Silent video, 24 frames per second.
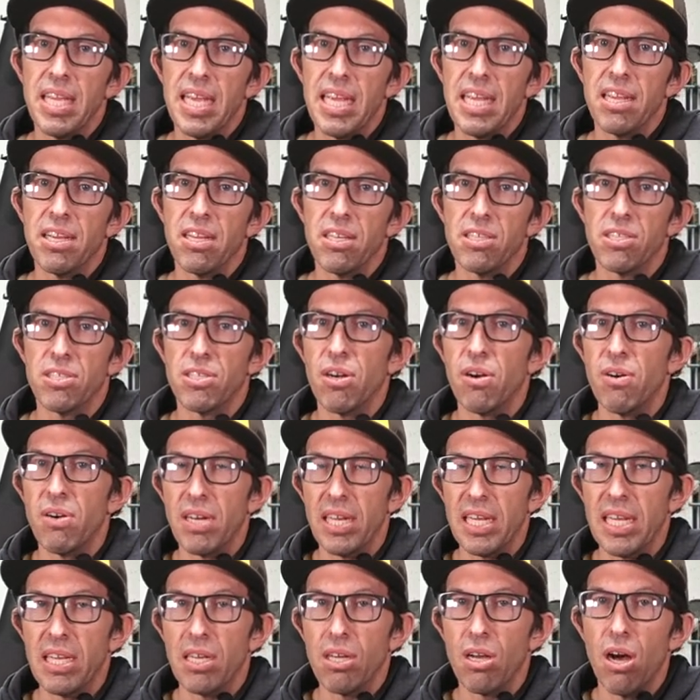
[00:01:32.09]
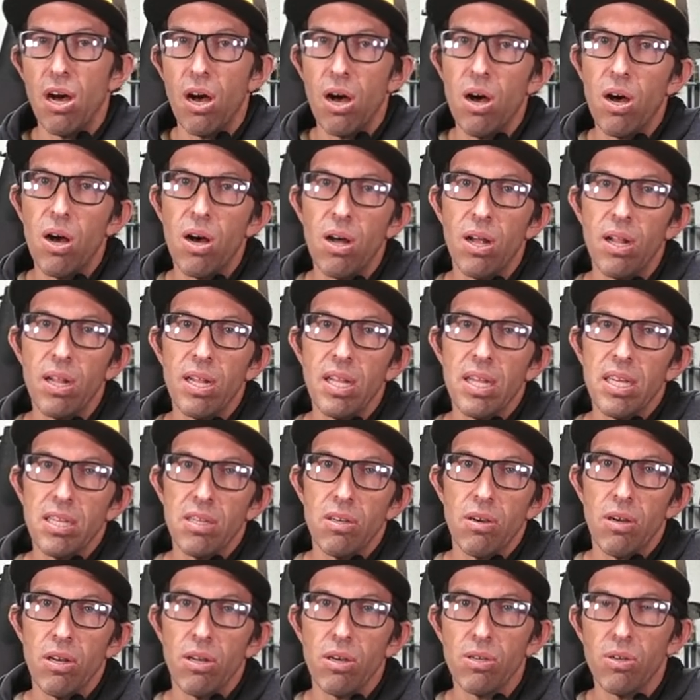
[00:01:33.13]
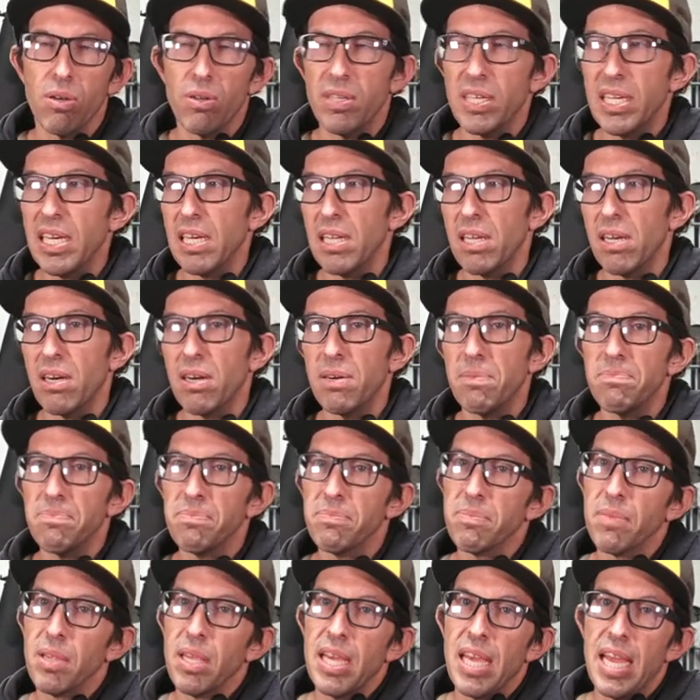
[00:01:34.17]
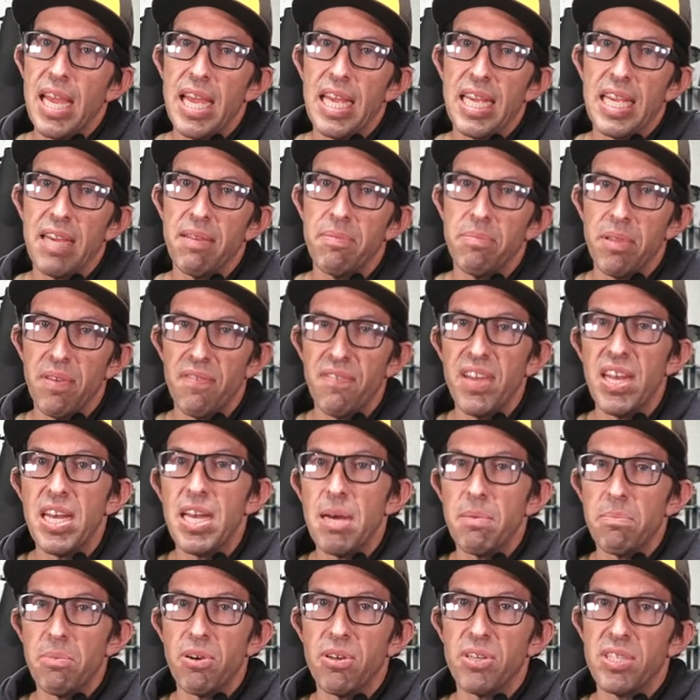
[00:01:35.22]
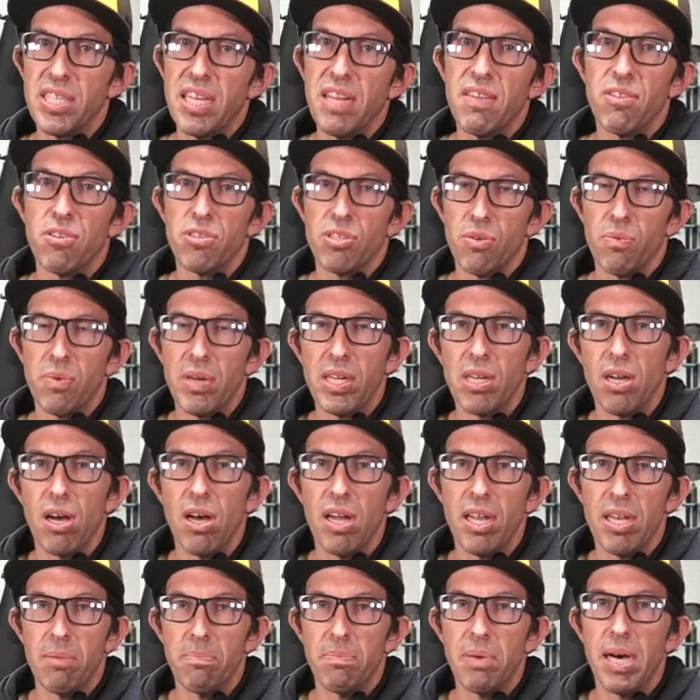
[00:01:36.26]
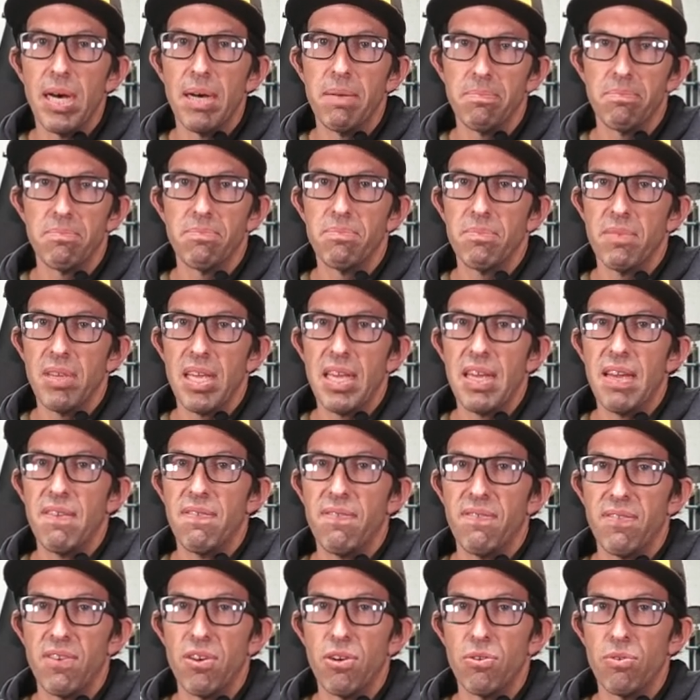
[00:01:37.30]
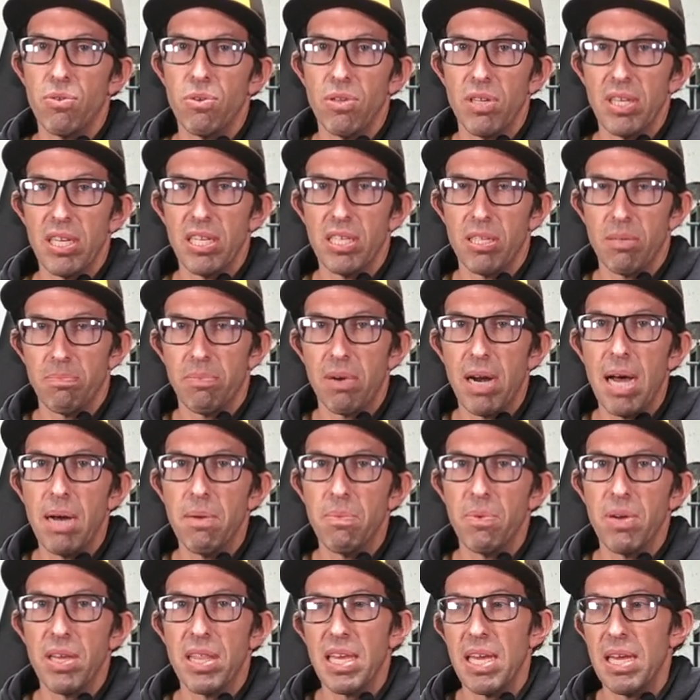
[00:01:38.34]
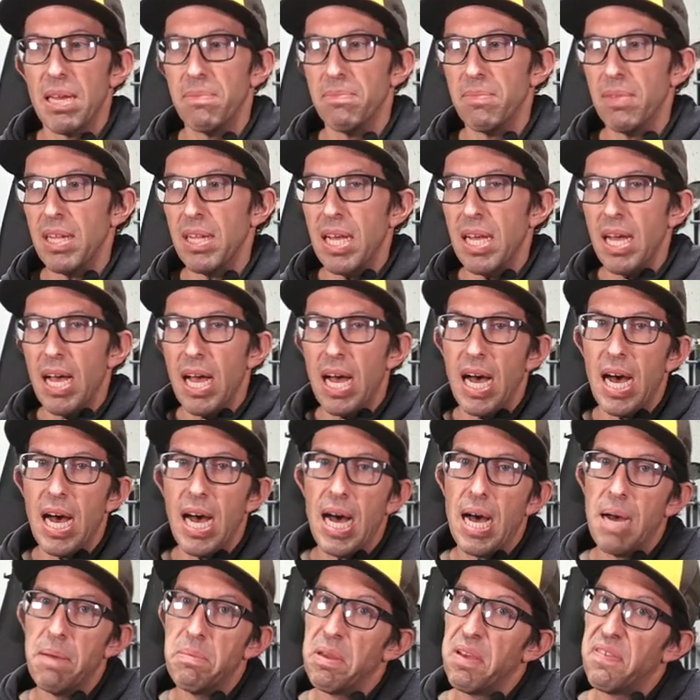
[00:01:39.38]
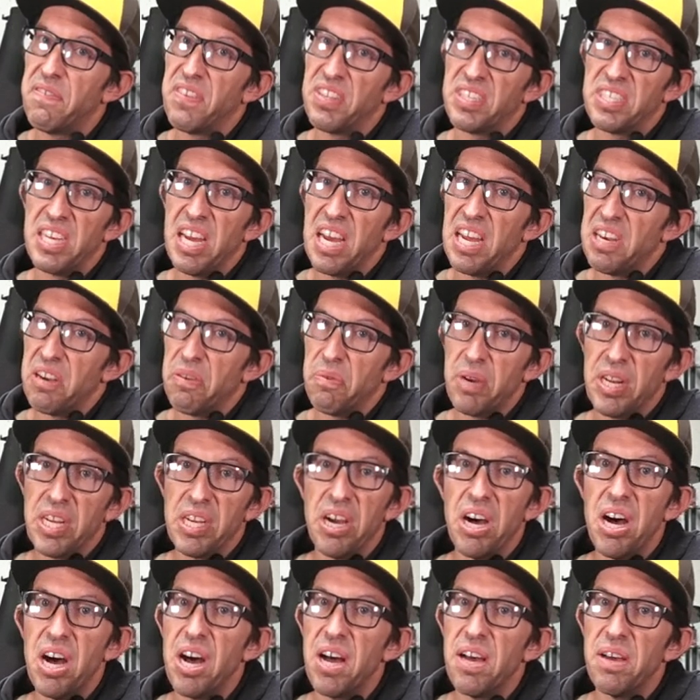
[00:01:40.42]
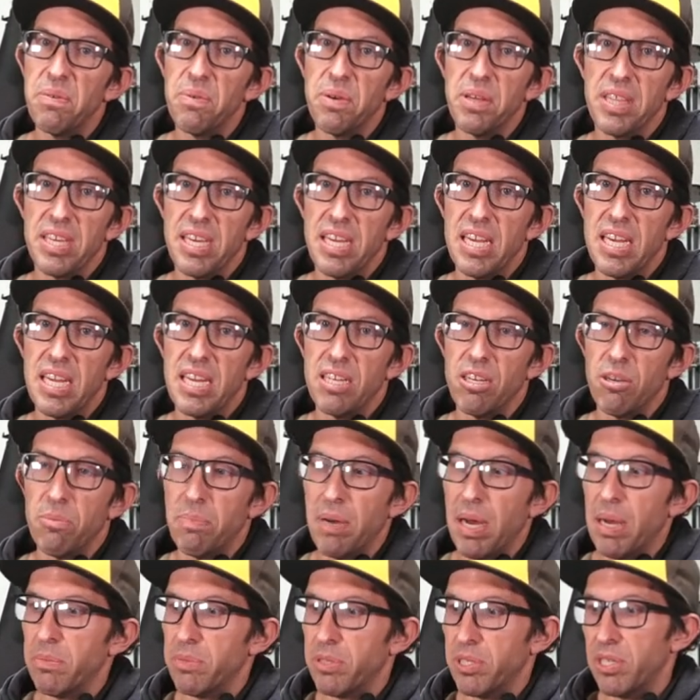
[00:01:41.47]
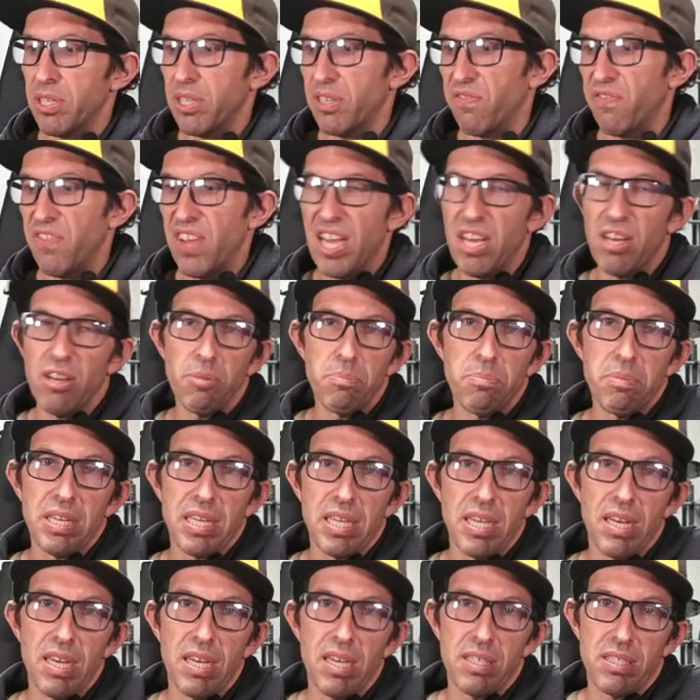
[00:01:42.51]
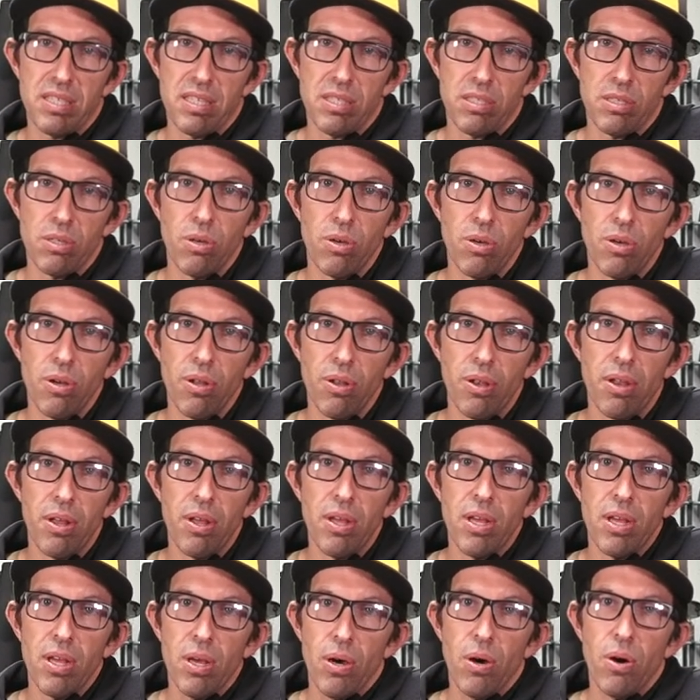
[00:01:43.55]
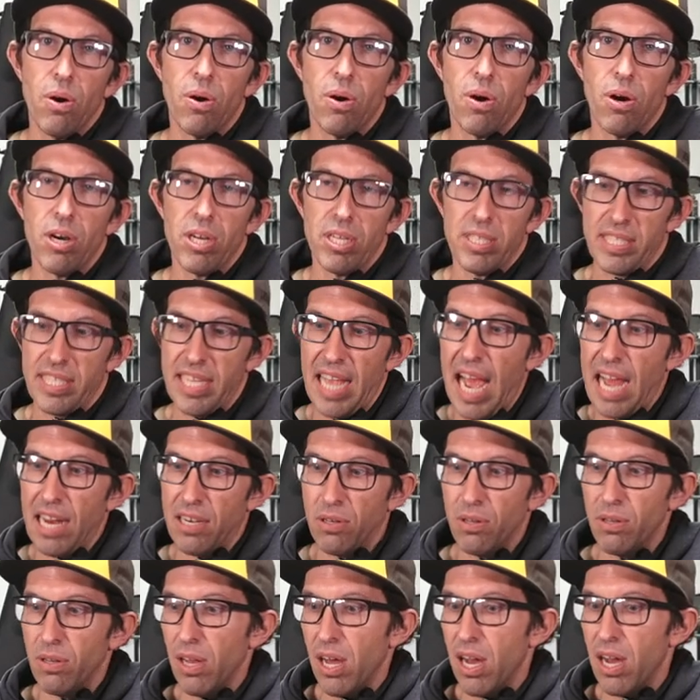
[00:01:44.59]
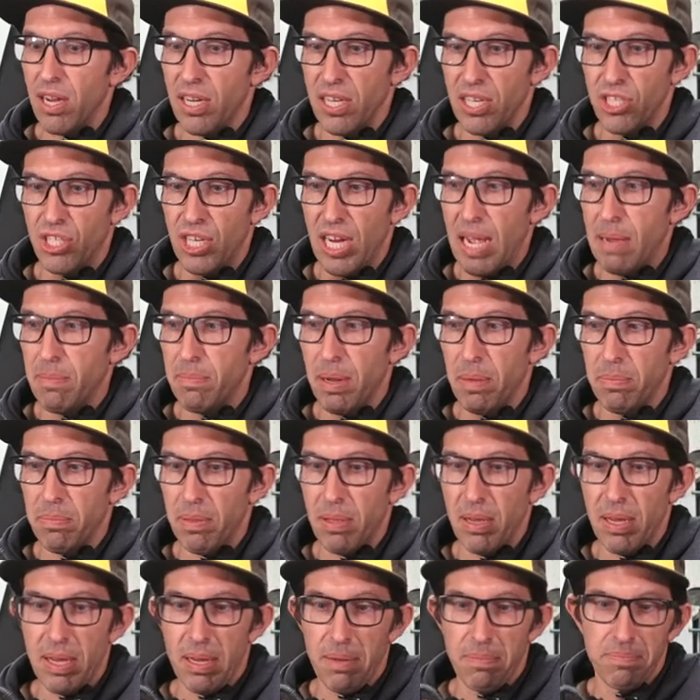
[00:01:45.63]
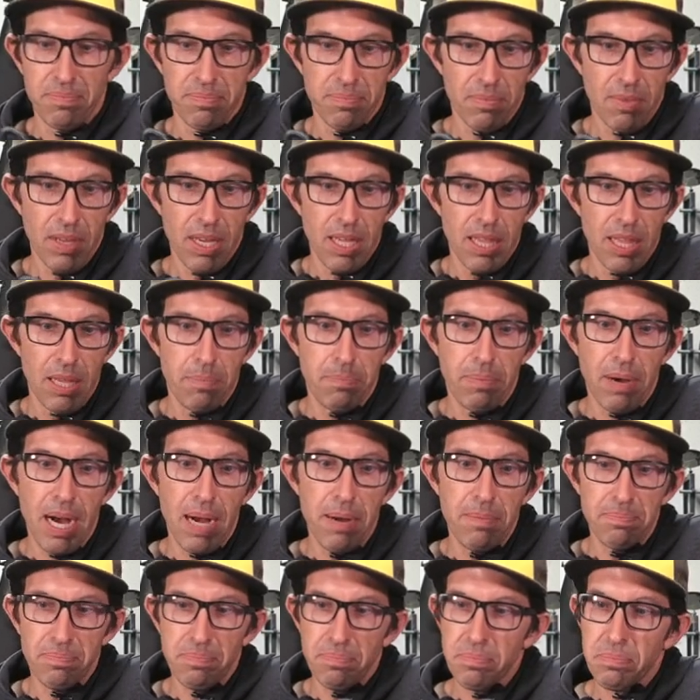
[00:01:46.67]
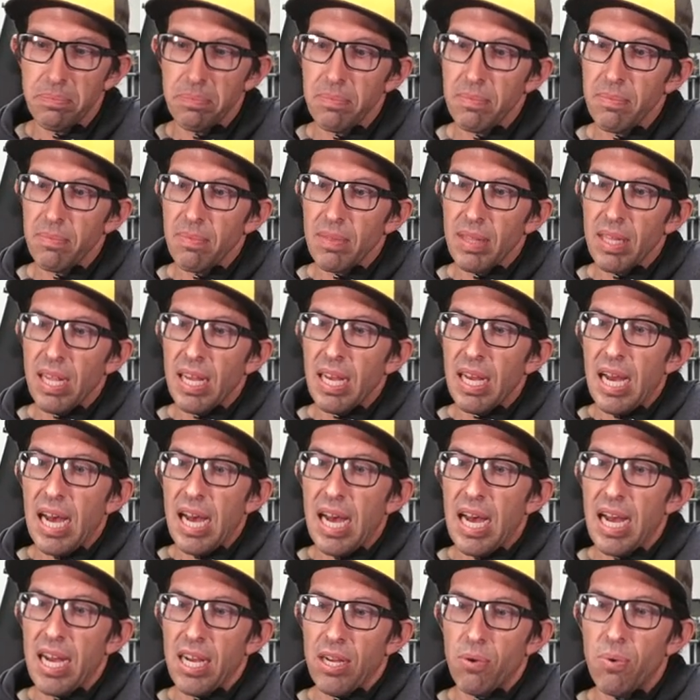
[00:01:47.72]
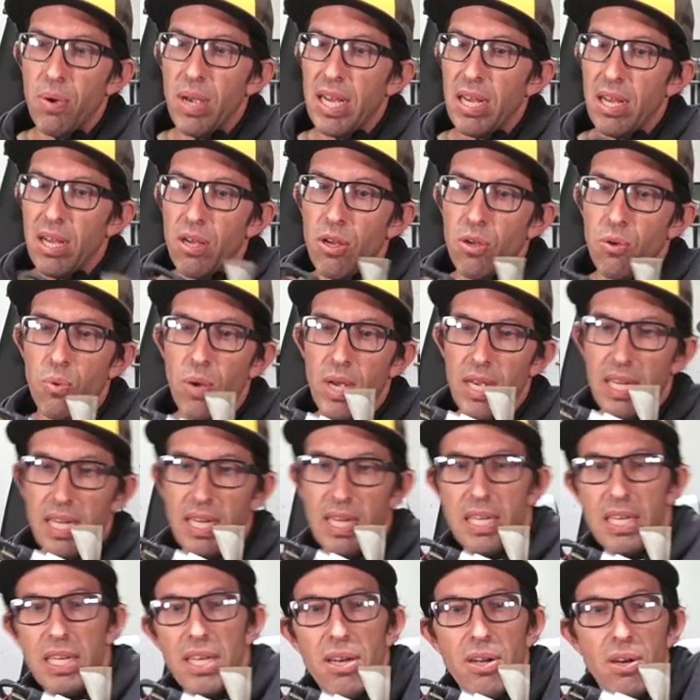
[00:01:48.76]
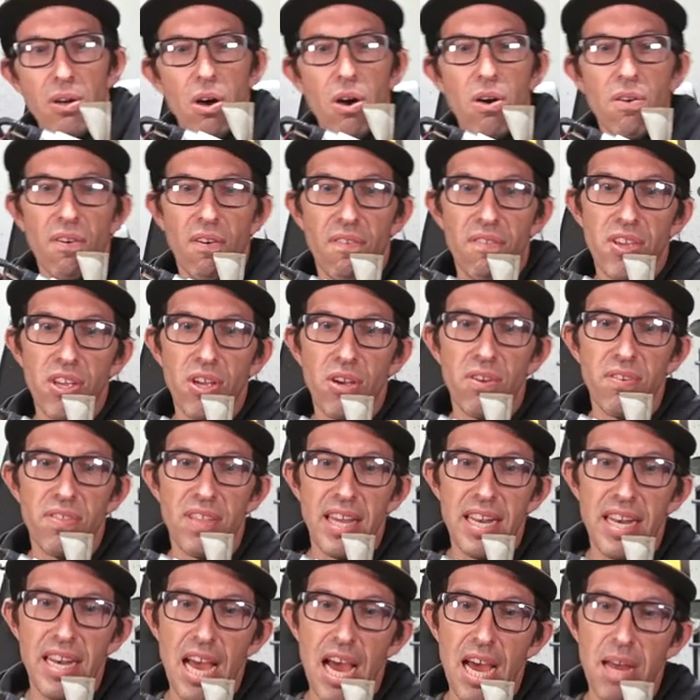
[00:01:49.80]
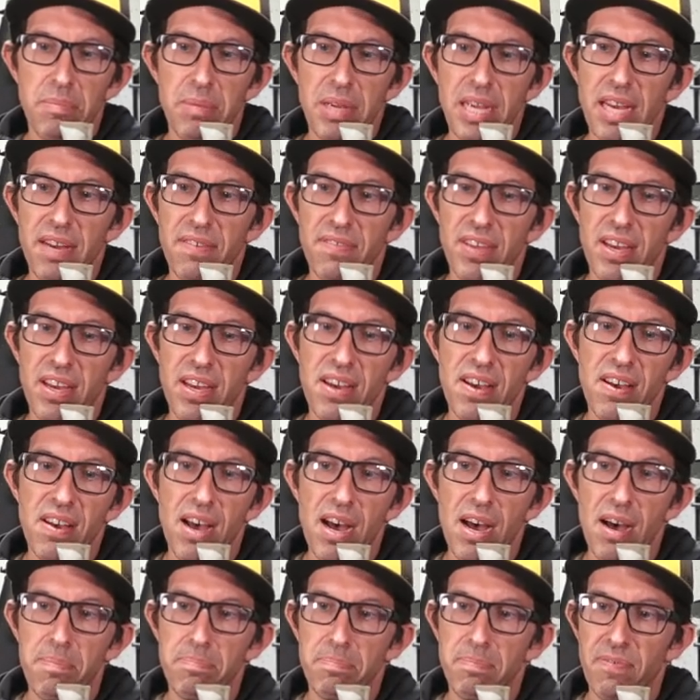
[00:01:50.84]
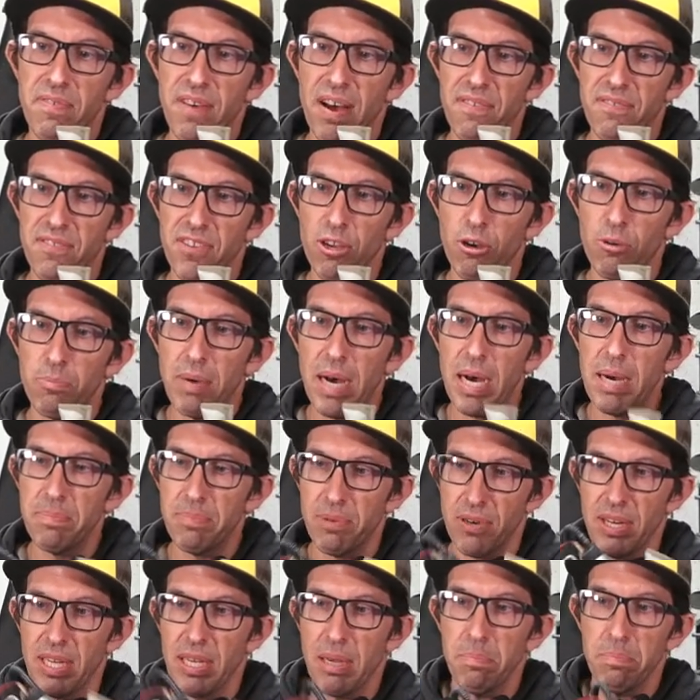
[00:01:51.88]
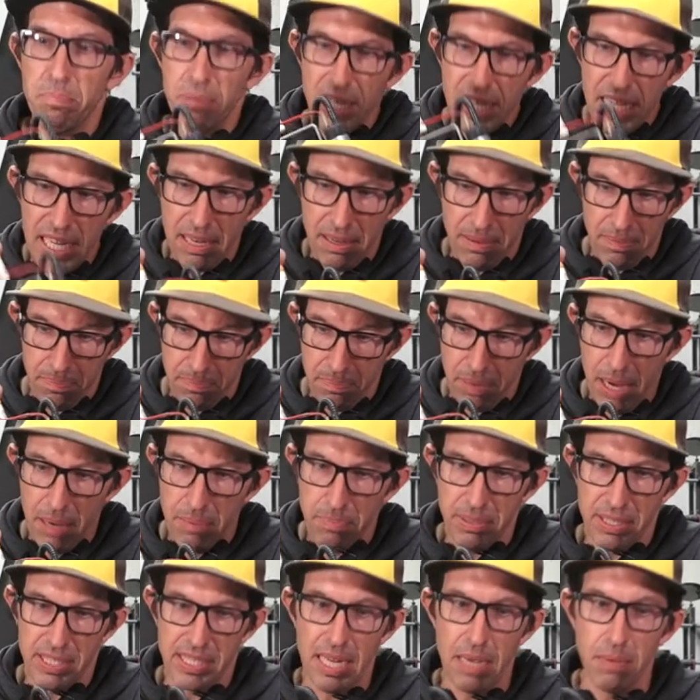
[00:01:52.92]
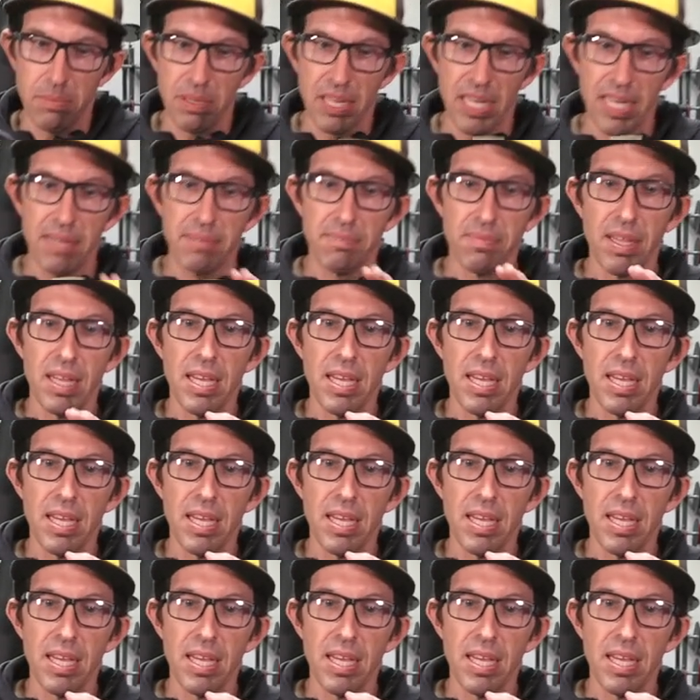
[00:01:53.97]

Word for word: You can certainly call your local dealer and give them the VIN number and see if there's a recall on the pump, if there truly is a problem with it. Um, if it's not in the recall, well then your pump's just failed because it's old or it sat too long and jammed up the, the pump. Uh, quick, quick little overview of the anatomy of the uh, a fuel pump or the complete pump assembly.